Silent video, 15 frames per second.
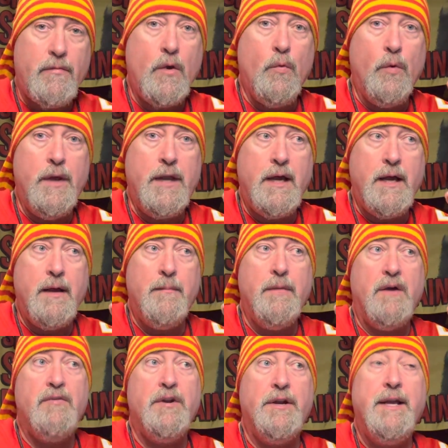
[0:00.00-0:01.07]
when
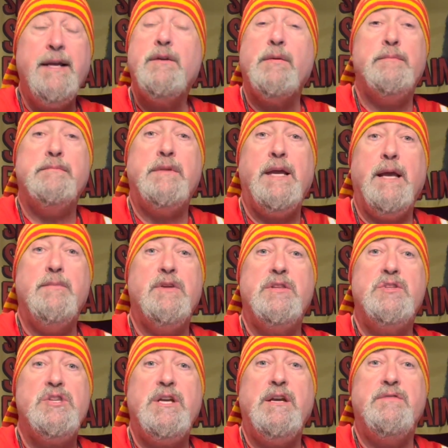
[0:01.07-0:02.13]
Melvin Ingram came to the
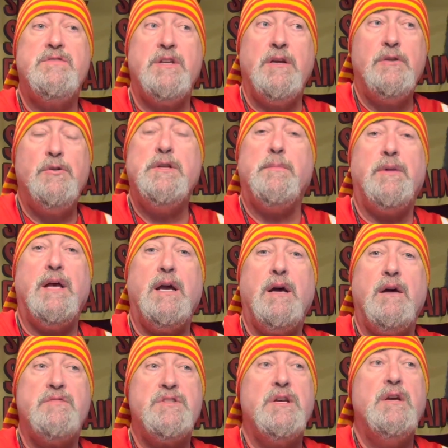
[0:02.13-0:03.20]
Chiefs, including the
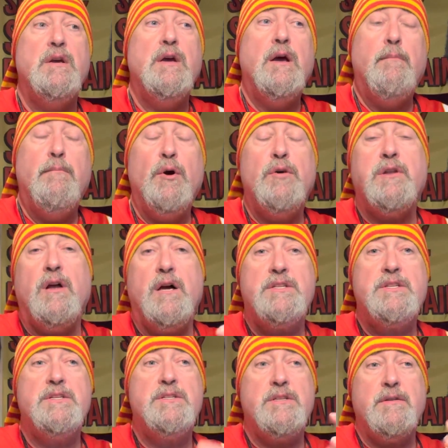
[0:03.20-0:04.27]
playoffs. Both
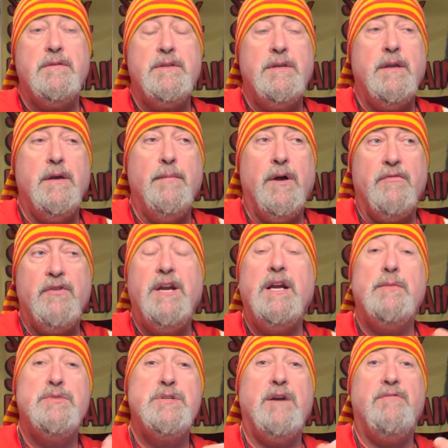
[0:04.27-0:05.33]
losses Melvin
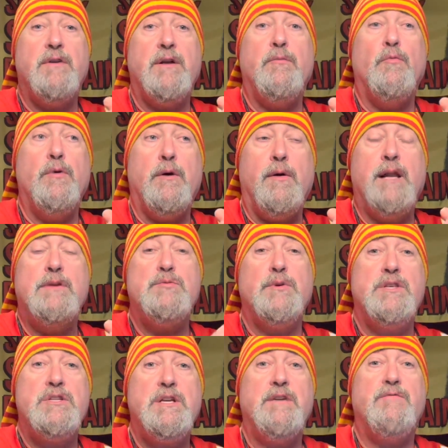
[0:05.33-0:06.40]
Ingram suffered while he was with
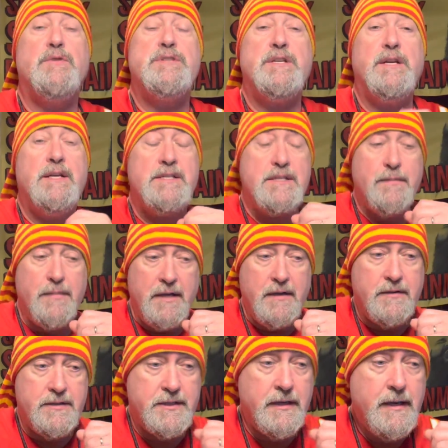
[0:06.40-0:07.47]
the Chiefs was against the
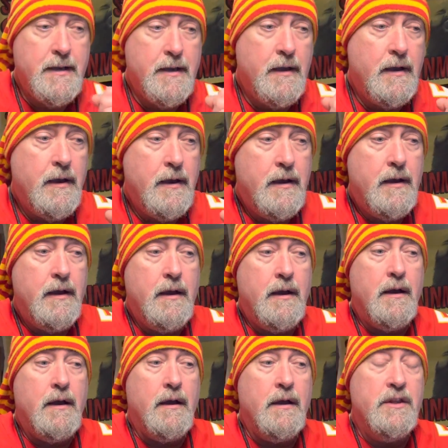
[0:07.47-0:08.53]
Bengals.
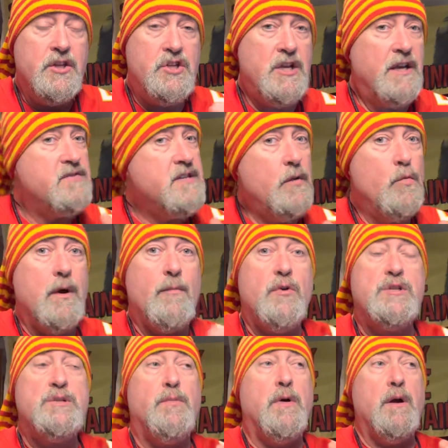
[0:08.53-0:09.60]
The Chiefs need one
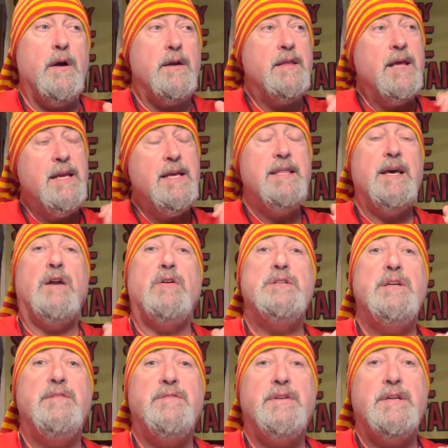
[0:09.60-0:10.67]
more spark. They need that on
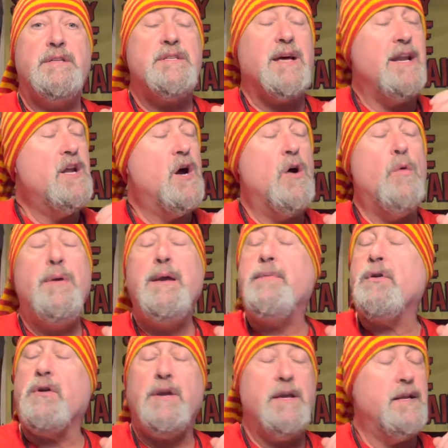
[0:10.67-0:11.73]
defense. I know
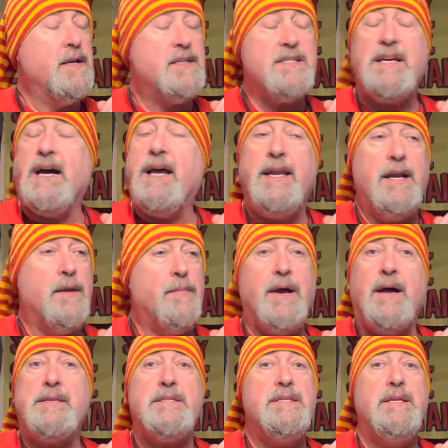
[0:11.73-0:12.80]
people are getting excited
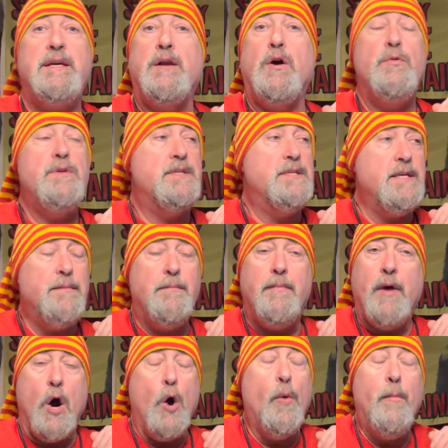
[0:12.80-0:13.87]
about seeing OBJ,
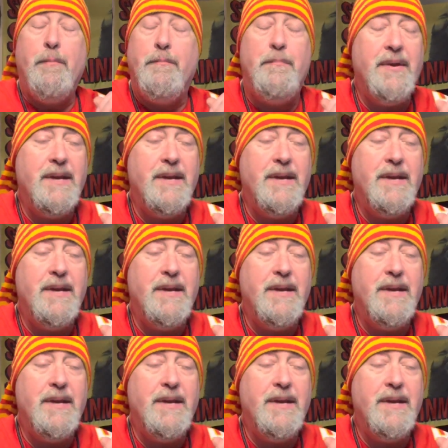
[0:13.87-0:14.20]
Odell